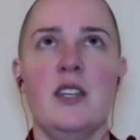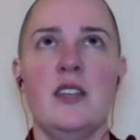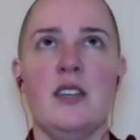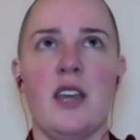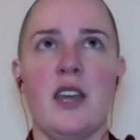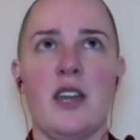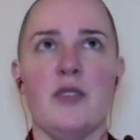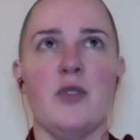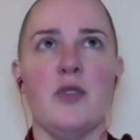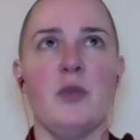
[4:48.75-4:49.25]

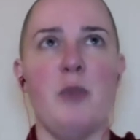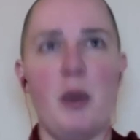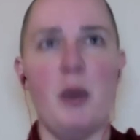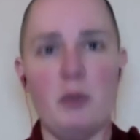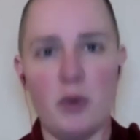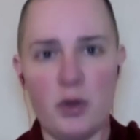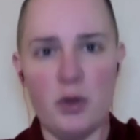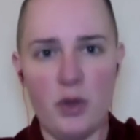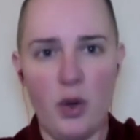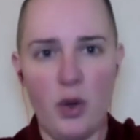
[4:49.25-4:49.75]
kind of
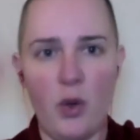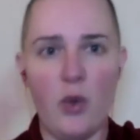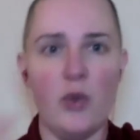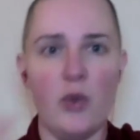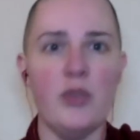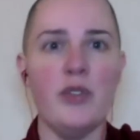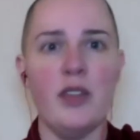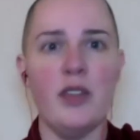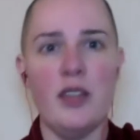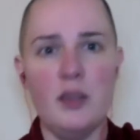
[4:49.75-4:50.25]
remember the whole
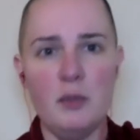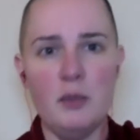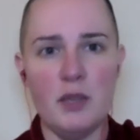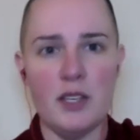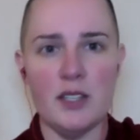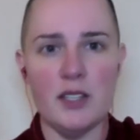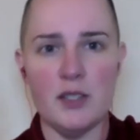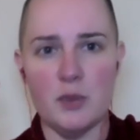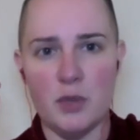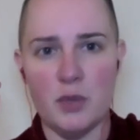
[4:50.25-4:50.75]
thing
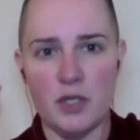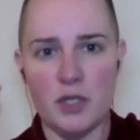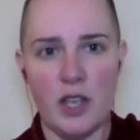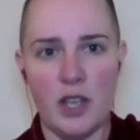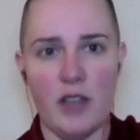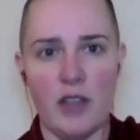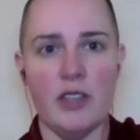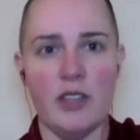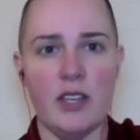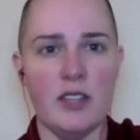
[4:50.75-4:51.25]
because we're
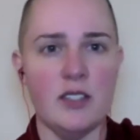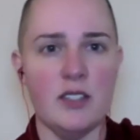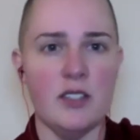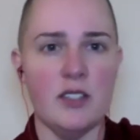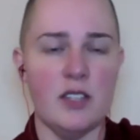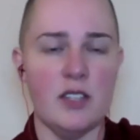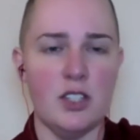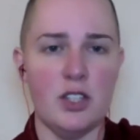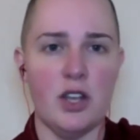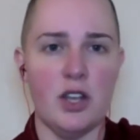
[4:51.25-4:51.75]
diving into
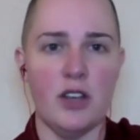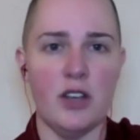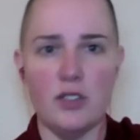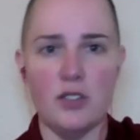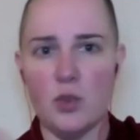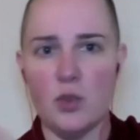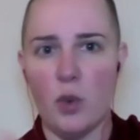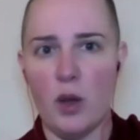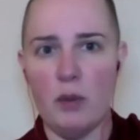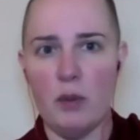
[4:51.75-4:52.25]
the
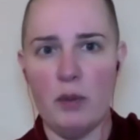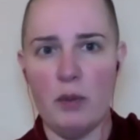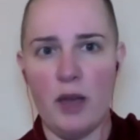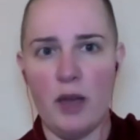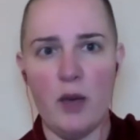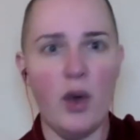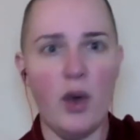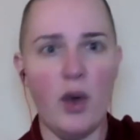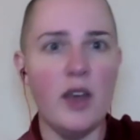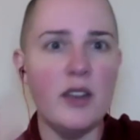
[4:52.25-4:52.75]
chunks one by
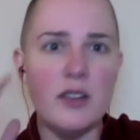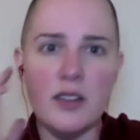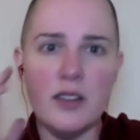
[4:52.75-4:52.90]
one,